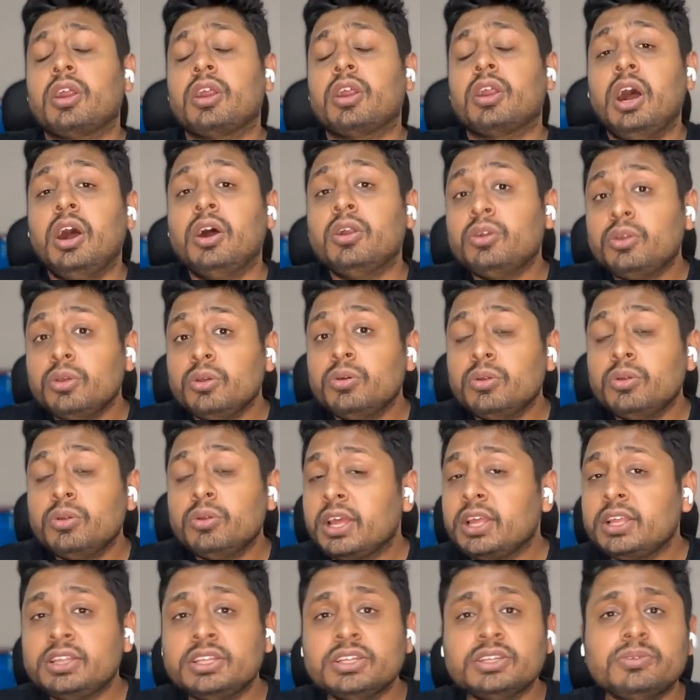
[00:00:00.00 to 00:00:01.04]
how do you
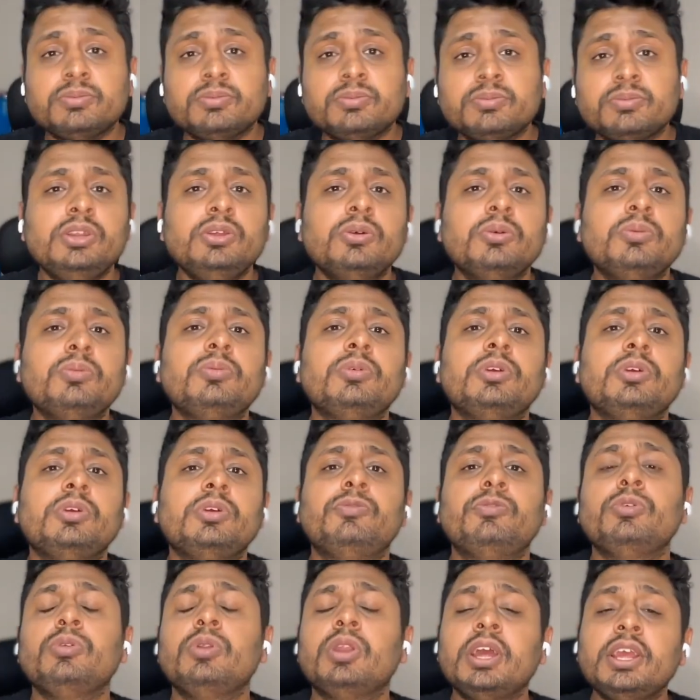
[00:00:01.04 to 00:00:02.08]
like this video?
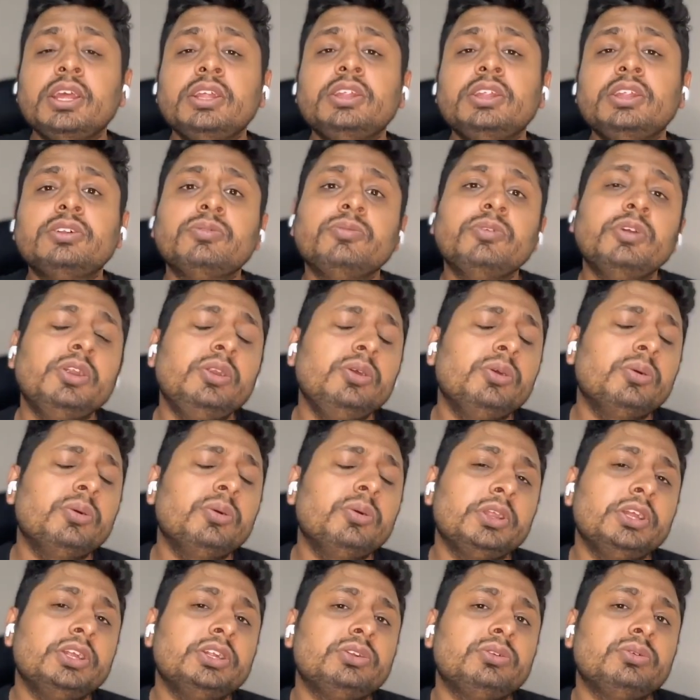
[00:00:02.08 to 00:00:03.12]
If you like this video,
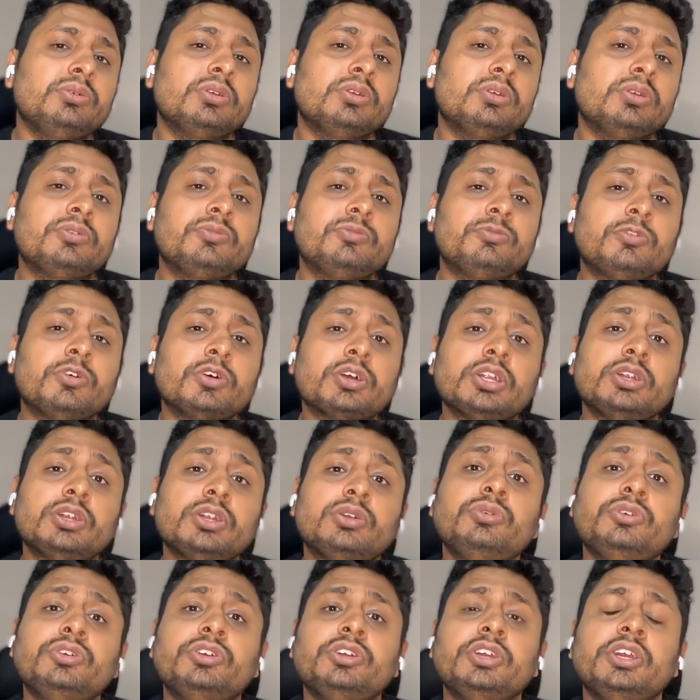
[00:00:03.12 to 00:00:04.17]
please do not forget
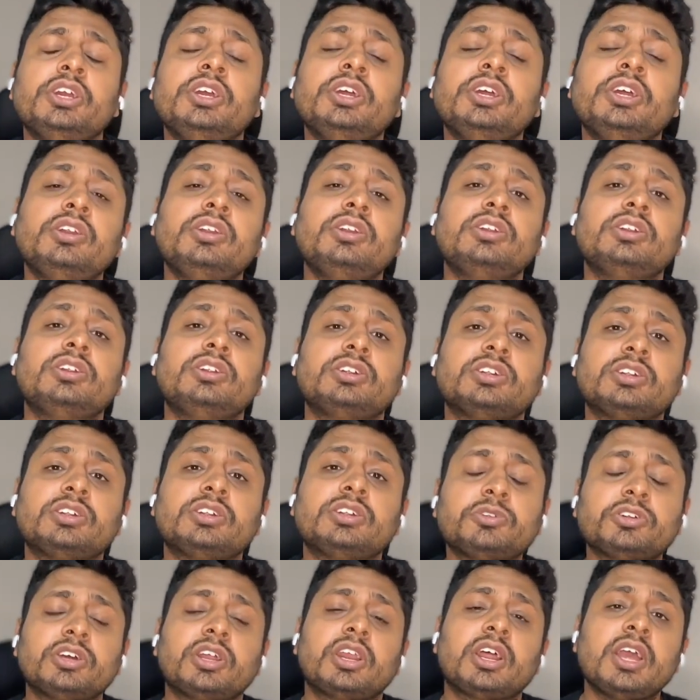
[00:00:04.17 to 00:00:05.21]
to share,
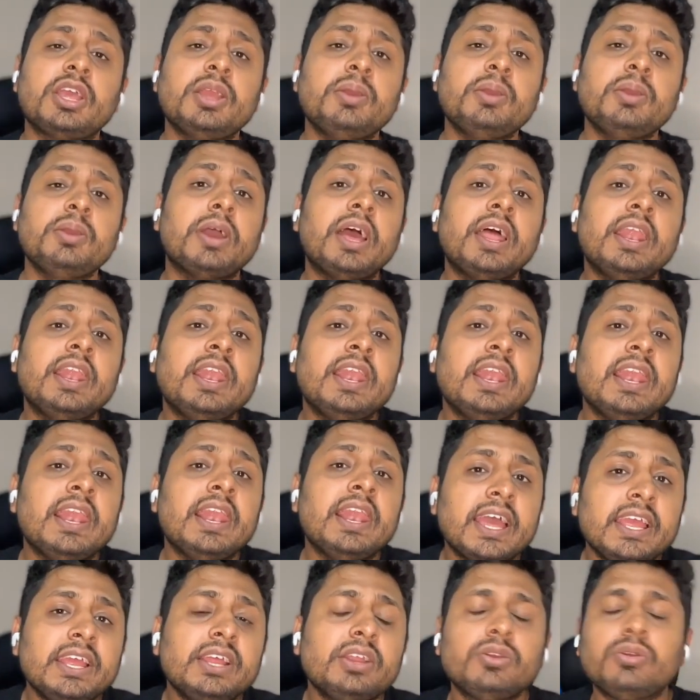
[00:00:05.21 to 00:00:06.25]
subscribe, and
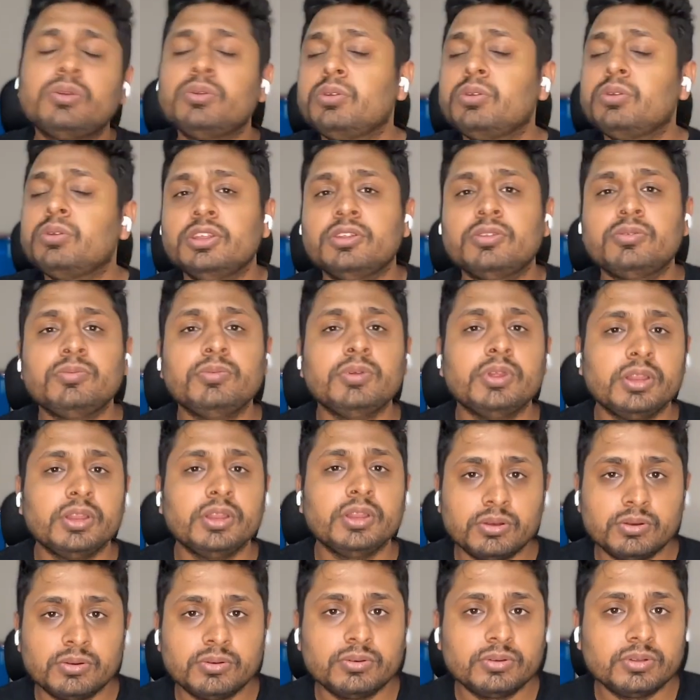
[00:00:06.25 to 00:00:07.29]
like this
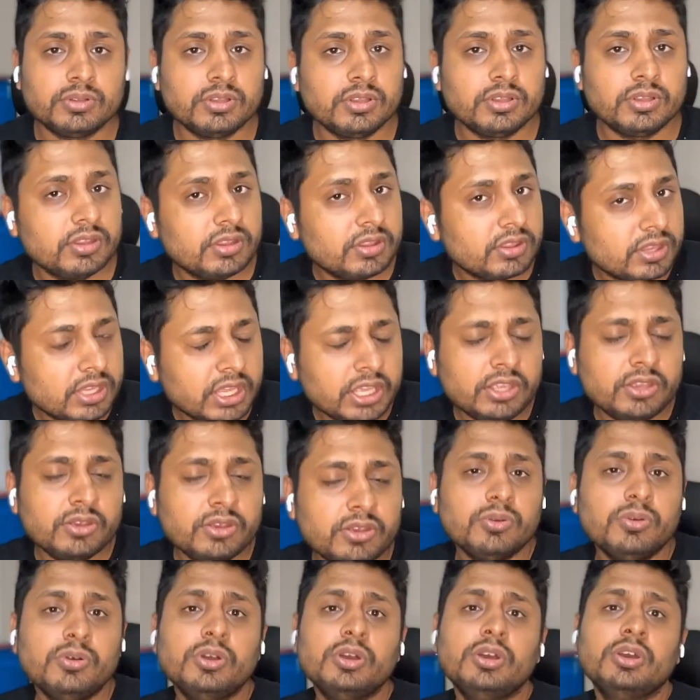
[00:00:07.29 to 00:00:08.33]
video. Thank
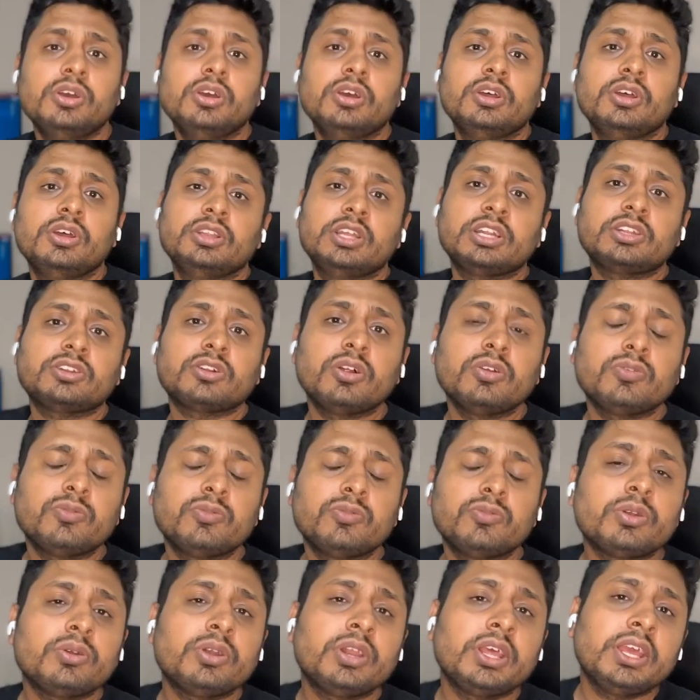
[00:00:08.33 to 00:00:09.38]
you. That's all for
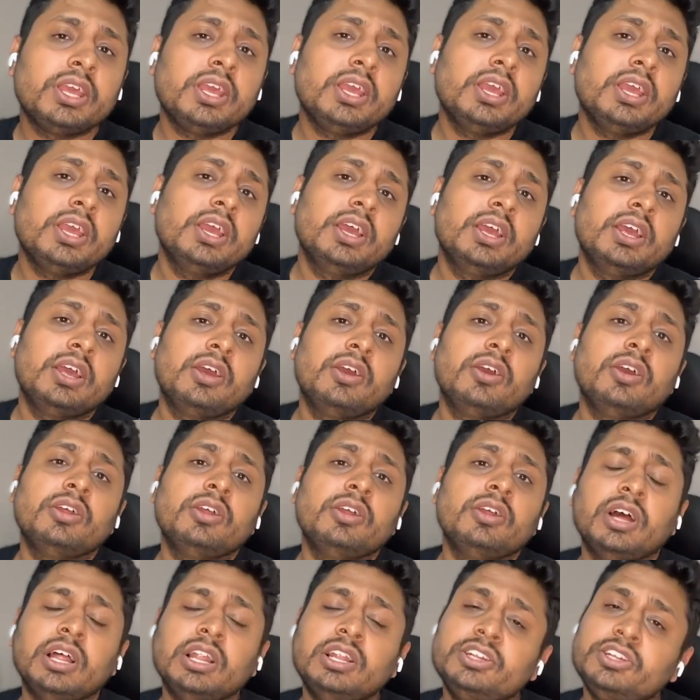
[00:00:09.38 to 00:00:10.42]
today.
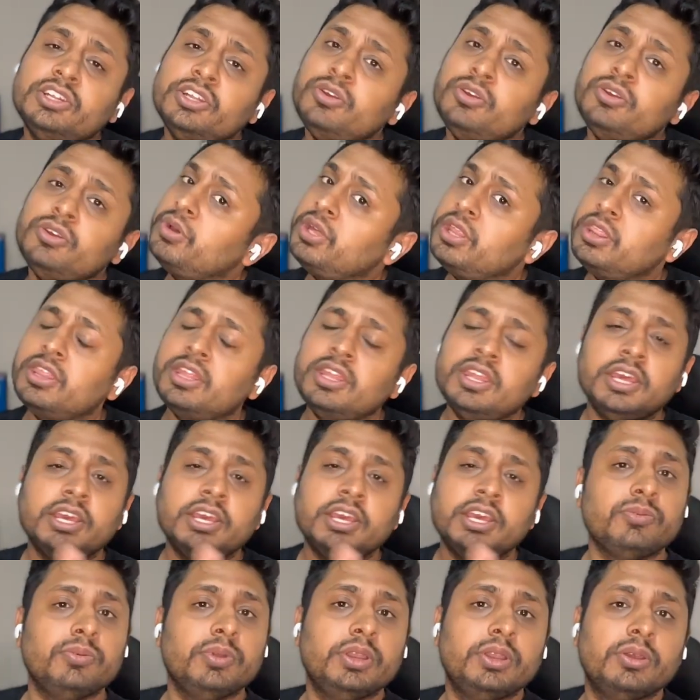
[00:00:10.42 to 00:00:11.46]
I'll see you in the
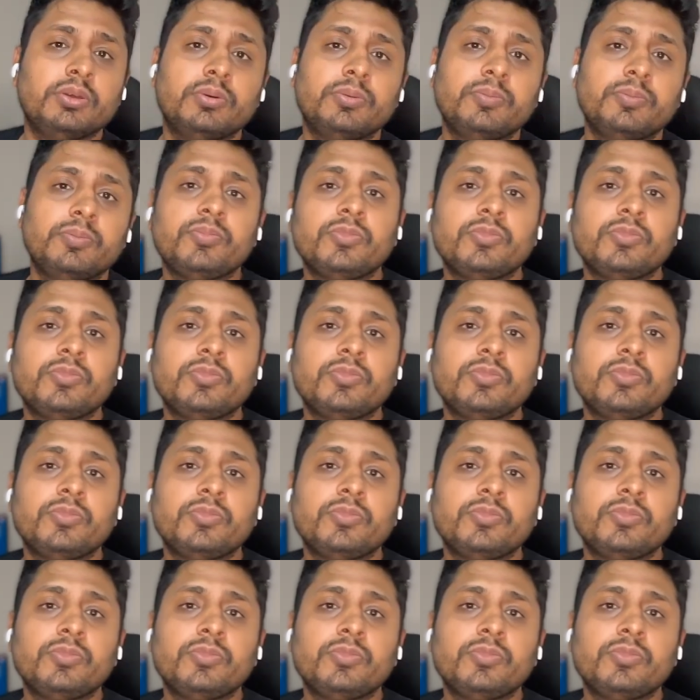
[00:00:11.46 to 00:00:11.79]
next video.